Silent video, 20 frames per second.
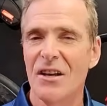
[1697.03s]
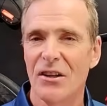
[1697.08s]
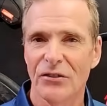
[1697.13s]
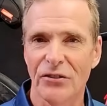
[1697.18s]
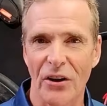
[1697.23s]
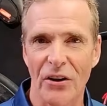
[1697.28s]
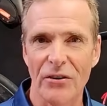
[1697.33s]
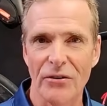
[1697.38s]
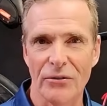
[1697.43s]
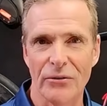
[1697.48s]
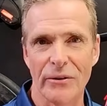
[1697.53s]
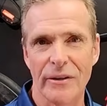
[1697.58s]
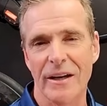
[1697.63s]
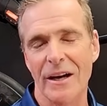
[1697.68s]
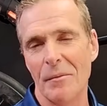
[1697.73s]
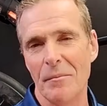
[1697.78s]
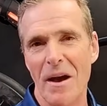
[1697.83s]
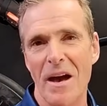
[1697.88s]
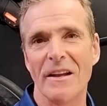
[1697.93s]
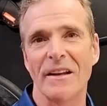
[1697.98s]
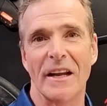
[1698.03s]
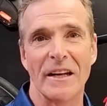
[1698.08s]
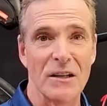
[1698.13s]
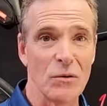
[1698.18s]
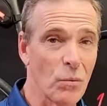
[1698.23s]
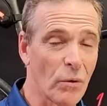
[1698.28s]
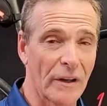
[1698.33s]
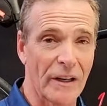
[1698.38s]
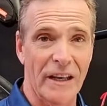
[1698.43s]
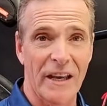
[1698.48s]
So you come out and
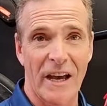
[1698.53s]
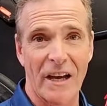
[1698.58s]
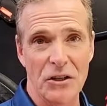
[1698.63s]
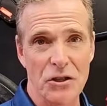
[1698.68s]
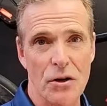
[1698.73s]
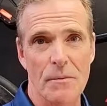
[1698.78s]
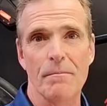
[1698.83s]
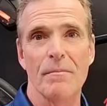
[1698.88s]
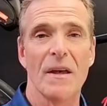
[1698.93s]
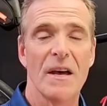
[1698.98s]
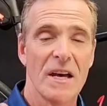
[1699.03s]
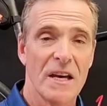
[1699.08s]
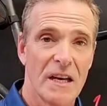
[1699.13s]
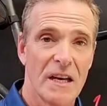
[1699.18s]
you want to catch them.